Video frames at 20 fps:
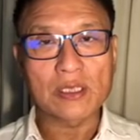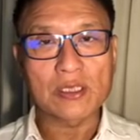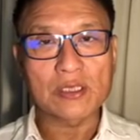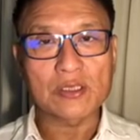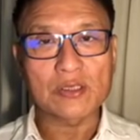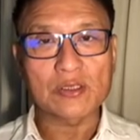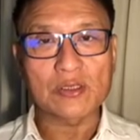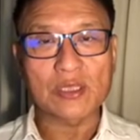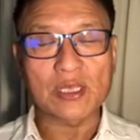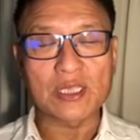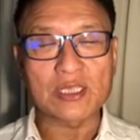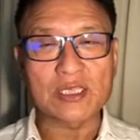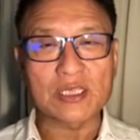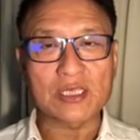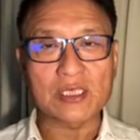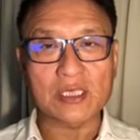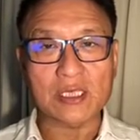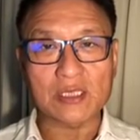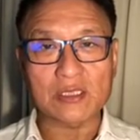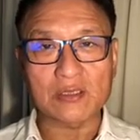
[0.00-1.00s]
So there is a
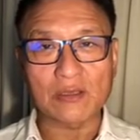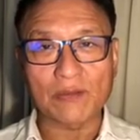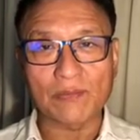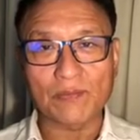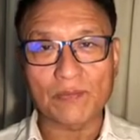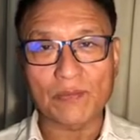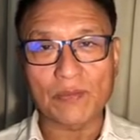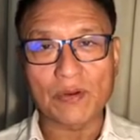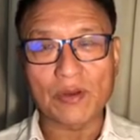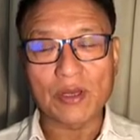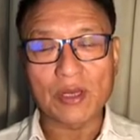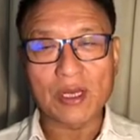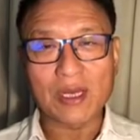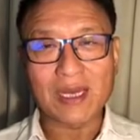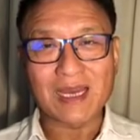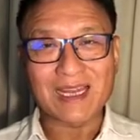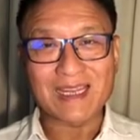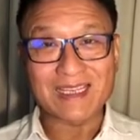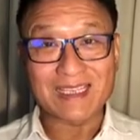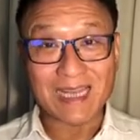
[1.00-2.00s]
sense of
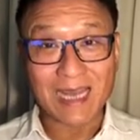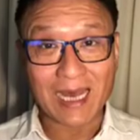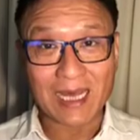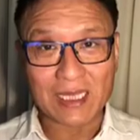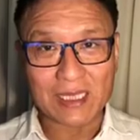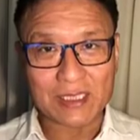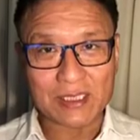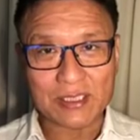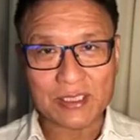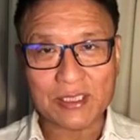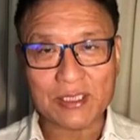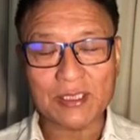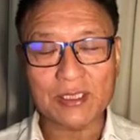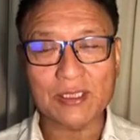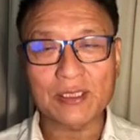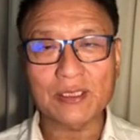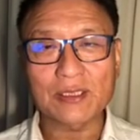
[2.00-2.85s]
a dance.